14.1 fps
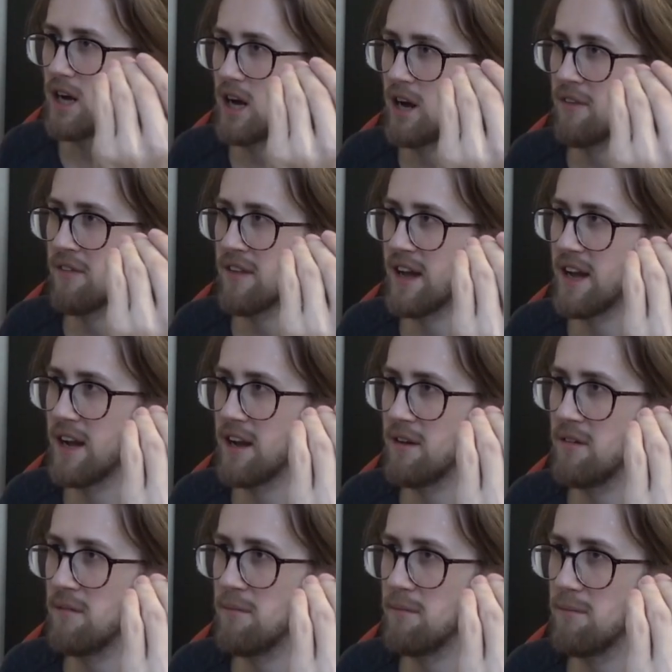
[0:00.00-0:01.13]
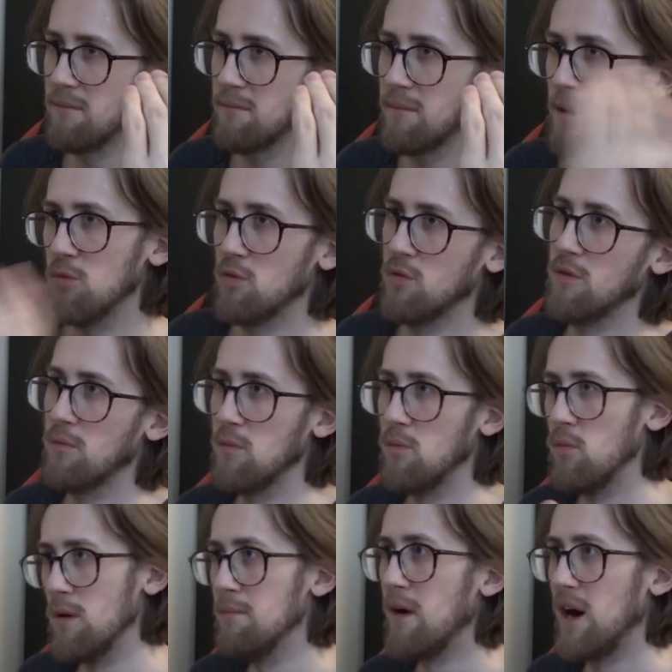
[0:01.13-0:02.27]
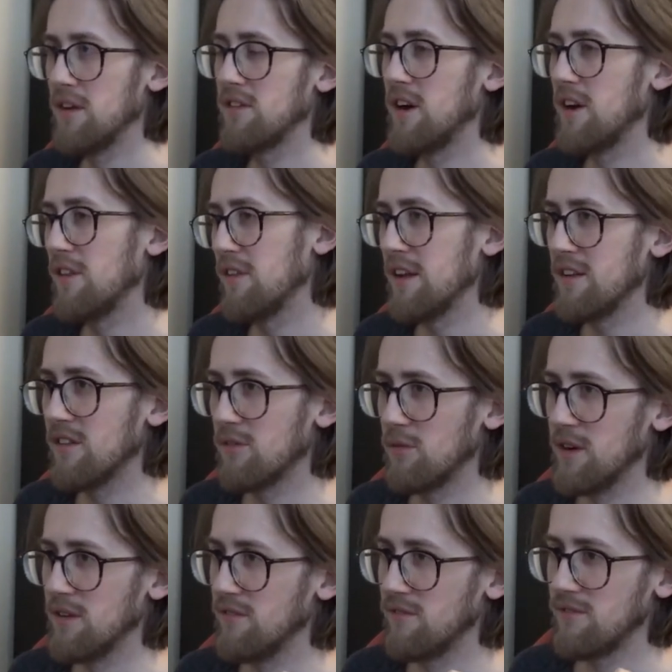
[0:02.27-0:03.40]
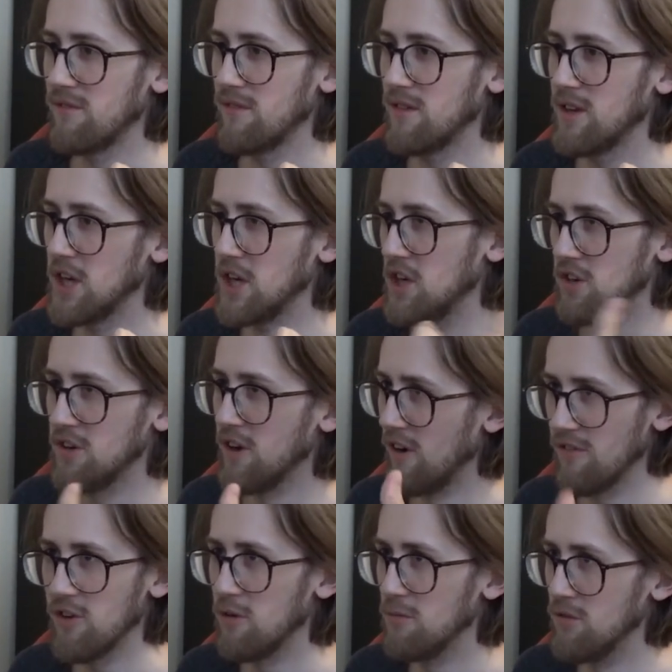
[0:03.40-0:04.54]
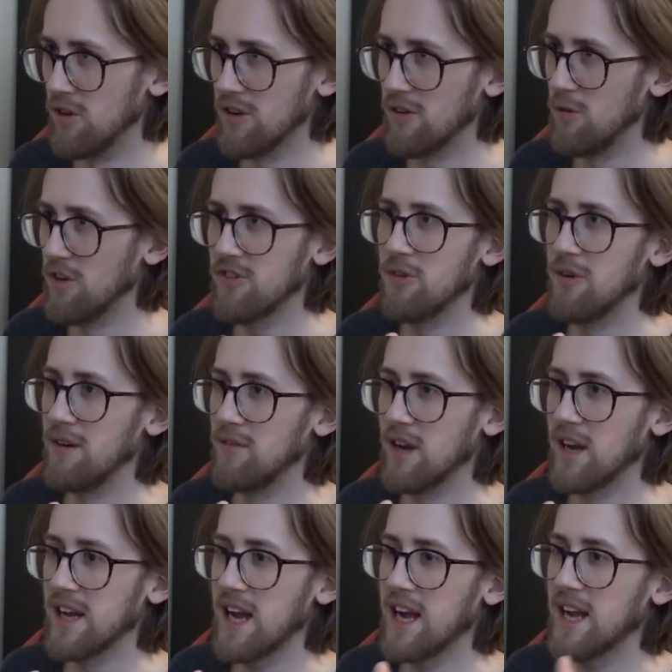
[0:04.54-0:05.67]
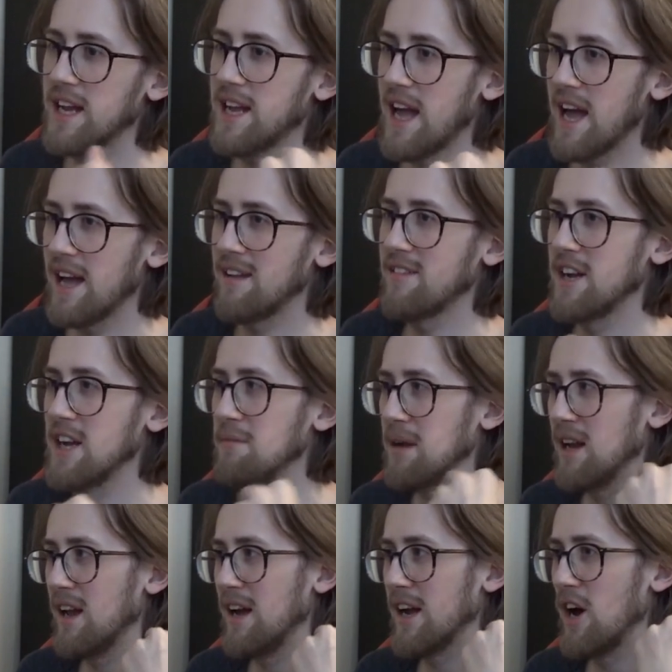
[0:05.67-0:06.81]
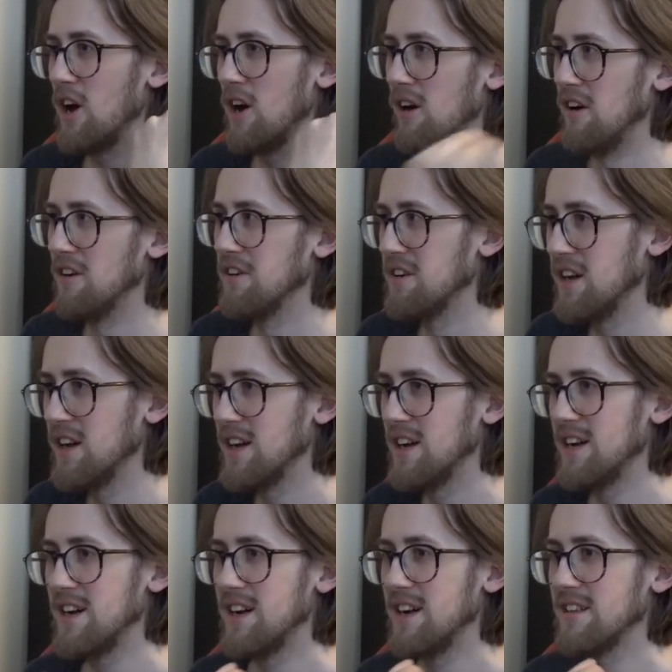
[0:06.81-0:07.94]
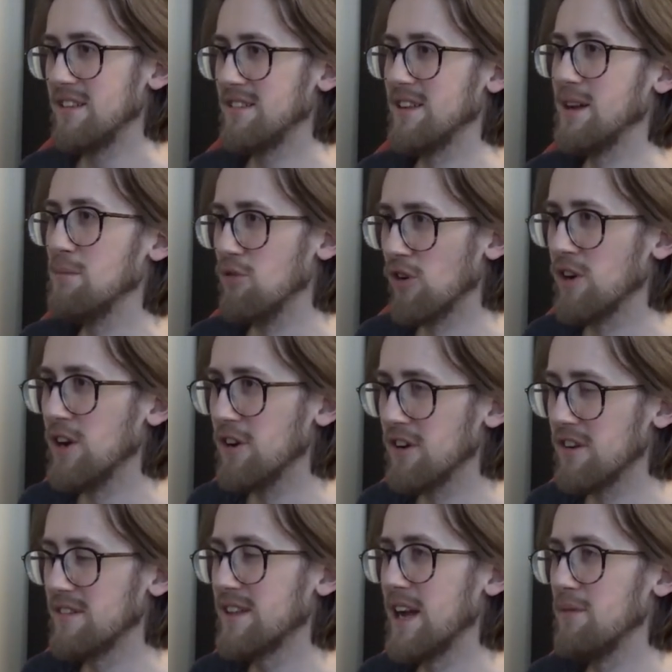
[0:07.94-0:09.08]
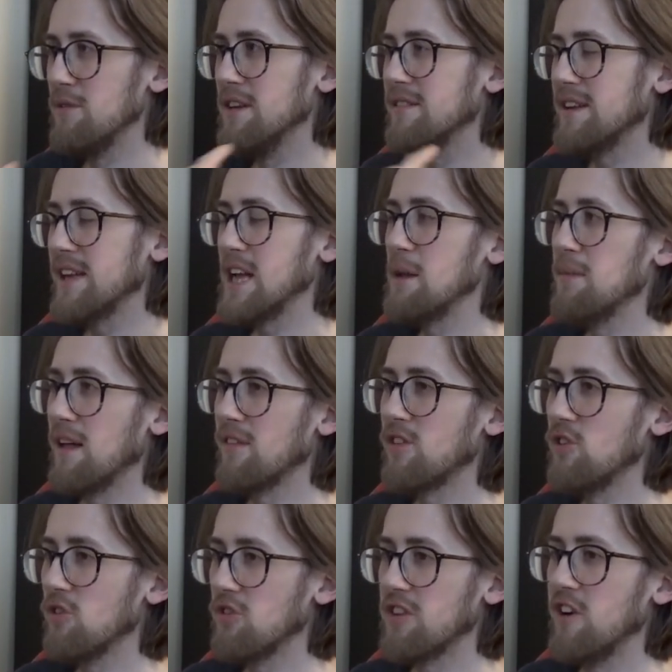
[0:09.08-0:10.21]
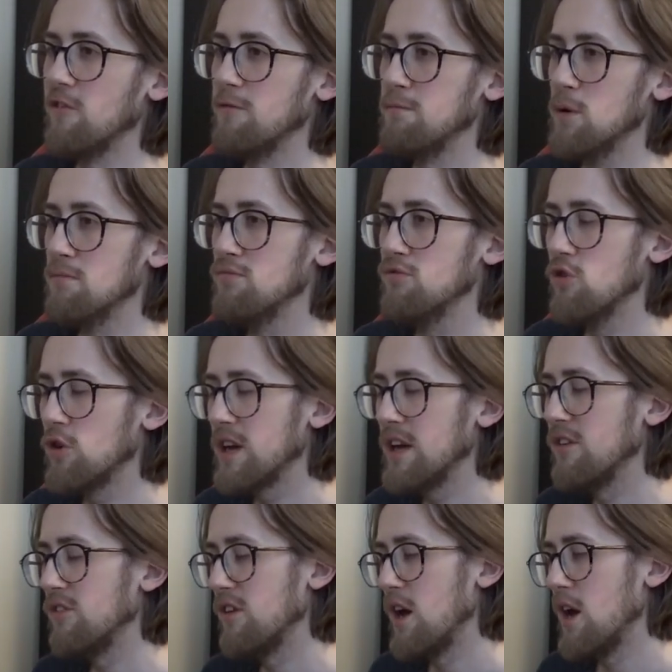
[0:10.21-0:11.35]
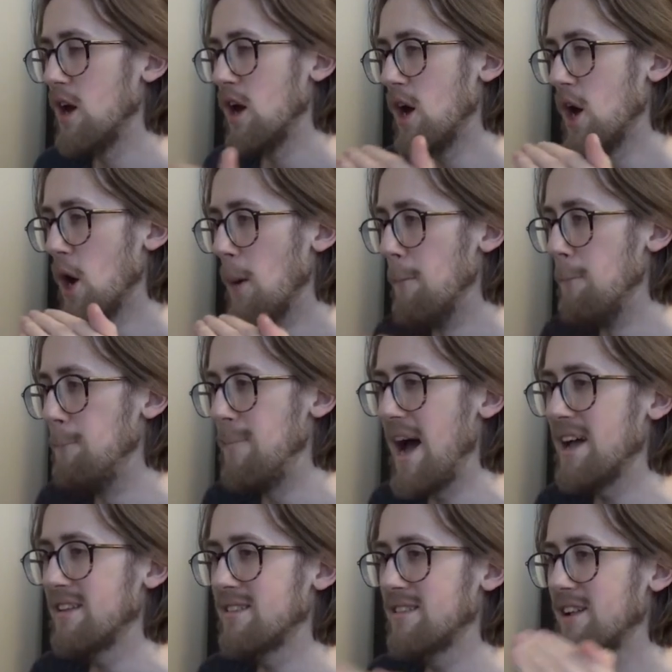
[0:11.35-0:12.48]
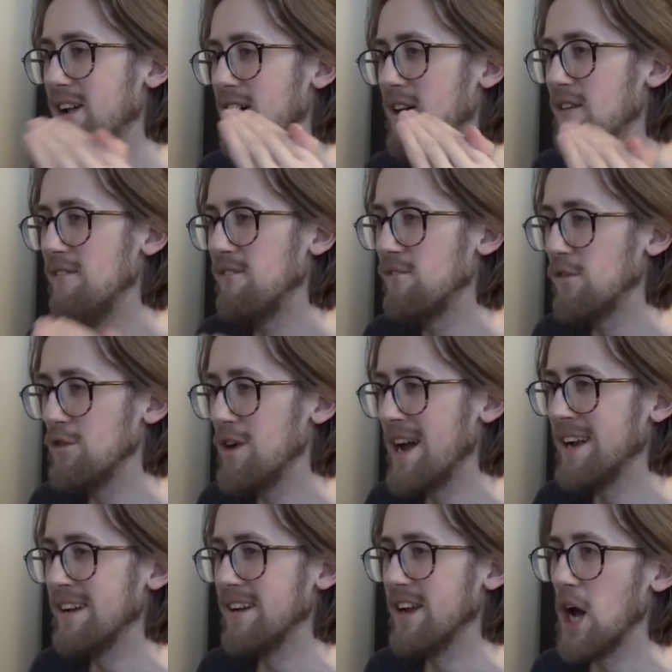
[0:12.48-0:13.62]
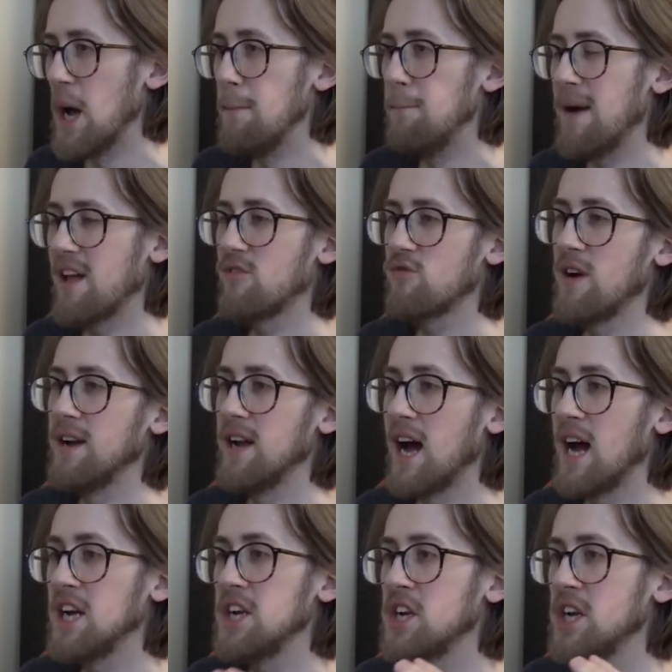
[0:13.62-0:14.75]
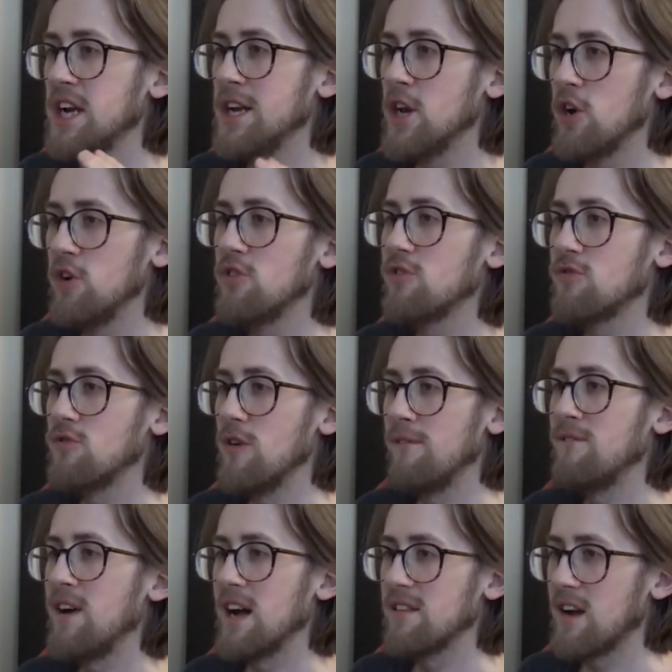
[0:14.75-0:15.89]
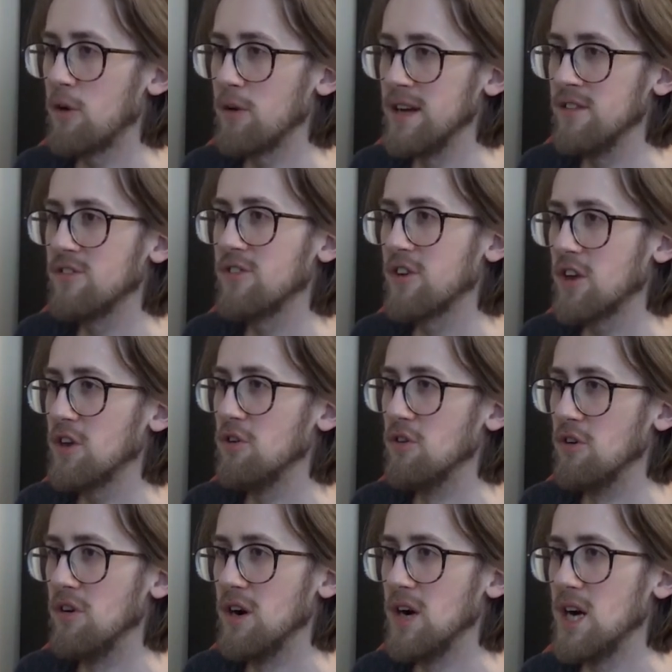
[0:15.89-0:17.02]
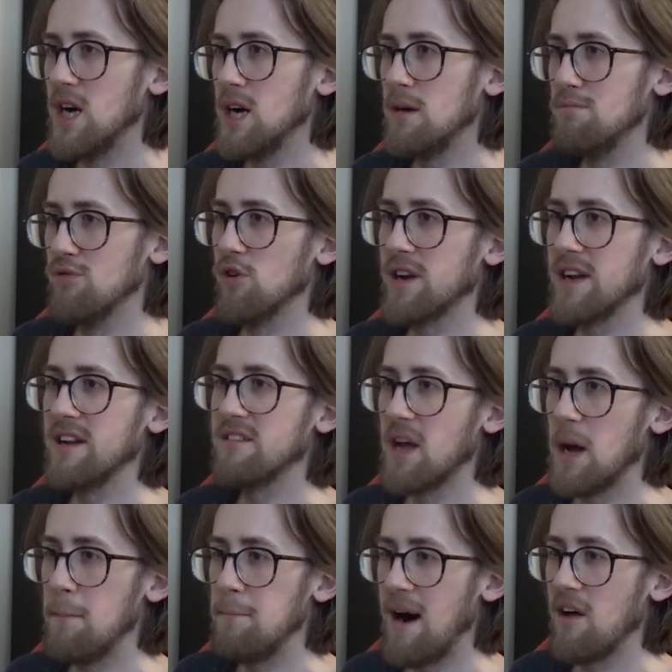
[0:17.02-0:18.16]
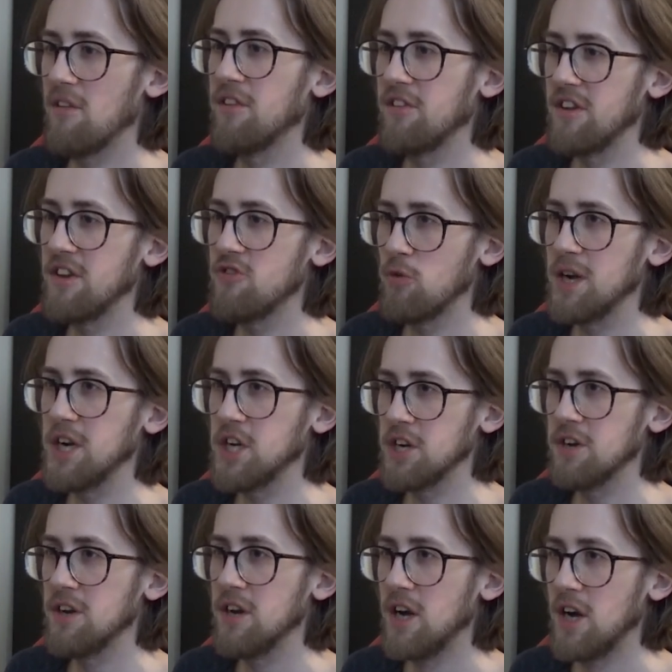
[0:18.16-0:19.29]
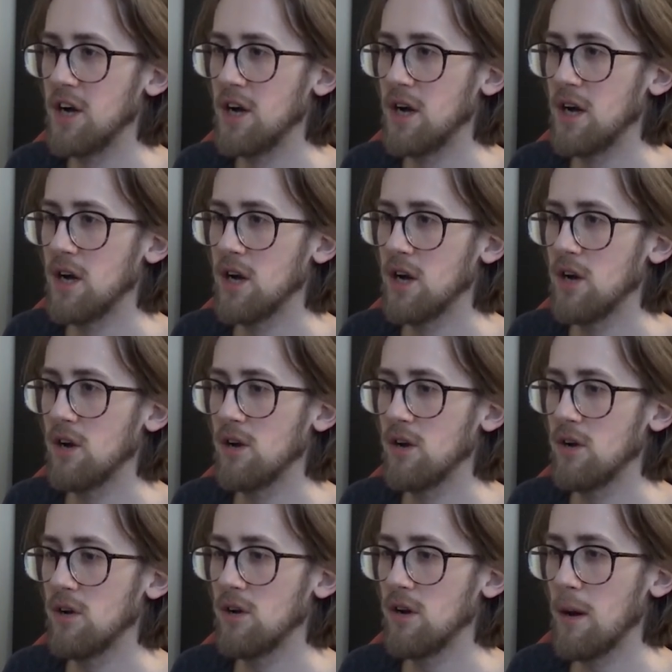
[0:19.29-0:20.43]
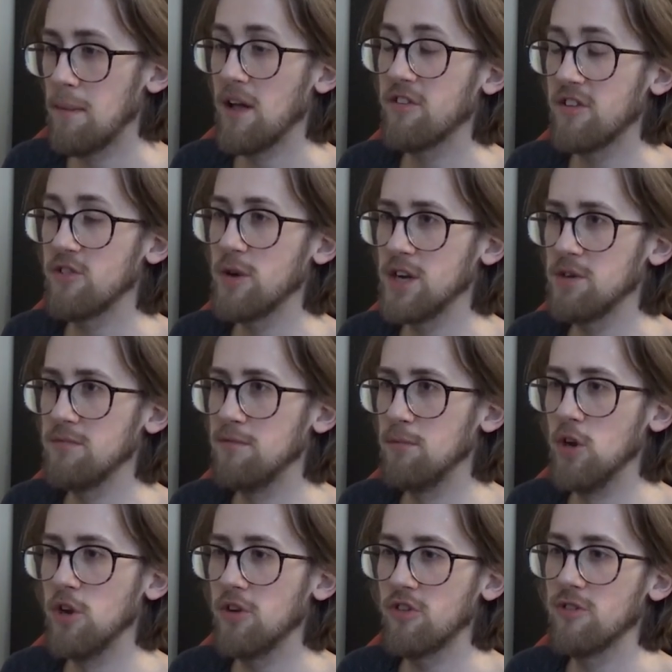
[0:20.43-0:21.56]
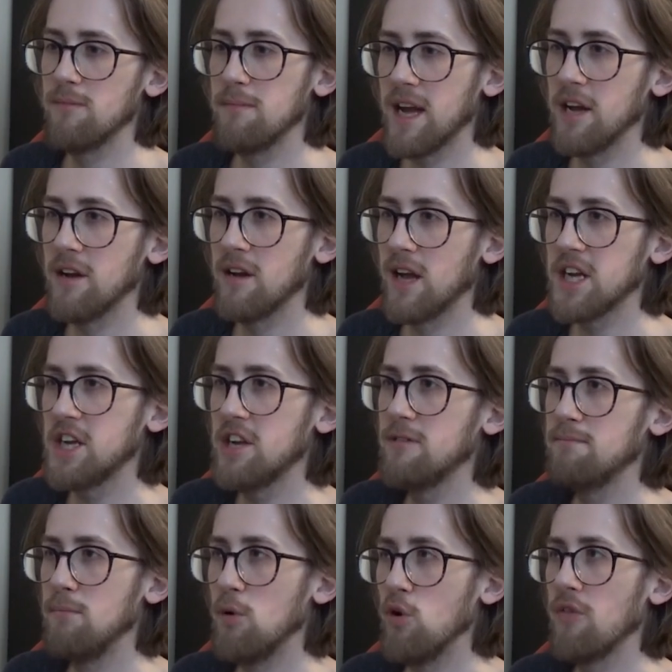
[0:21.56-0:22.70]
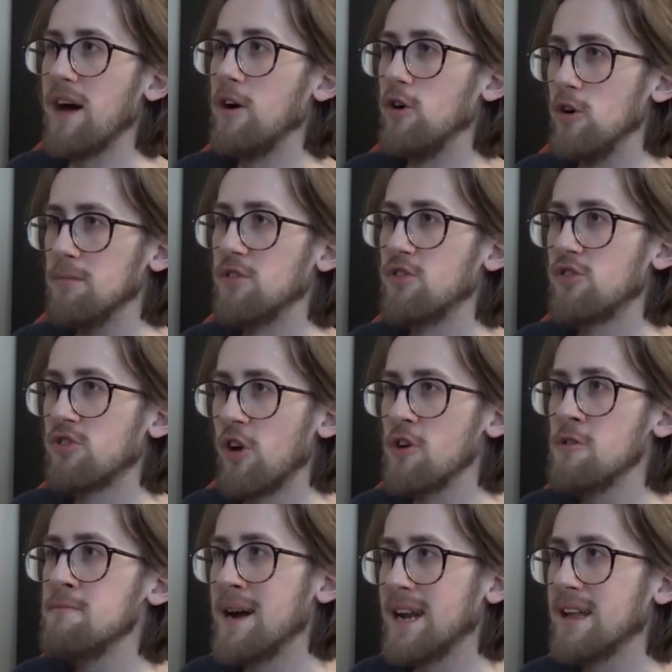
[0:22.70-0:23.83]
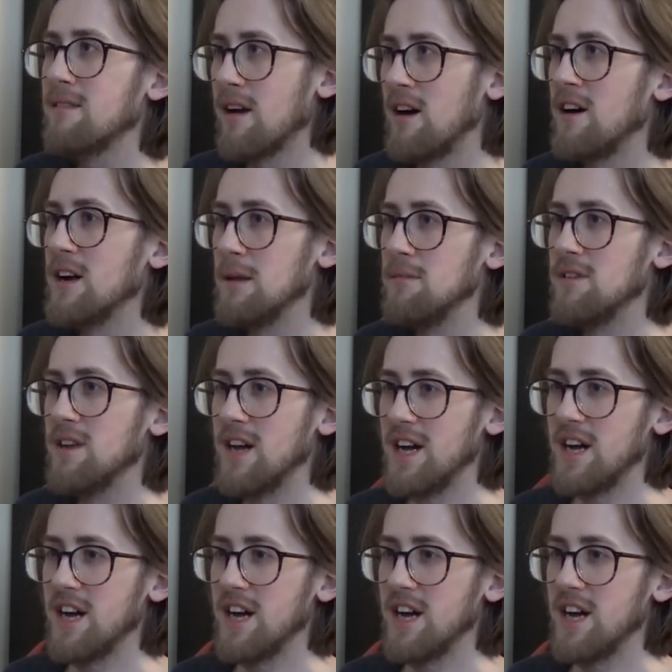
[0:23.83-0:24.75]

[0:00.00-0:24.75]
And then people were with my side of things with, you should not have told Brooke whatsoever. Like, I get it's going to be like hard to see Brooke and Lucas together and to keep that to yourself. But Brooke is her best friend. And she knows for a fact how insecure Brooke is about the situation with Lucas and Peyton. Like, she's brought that up so many times.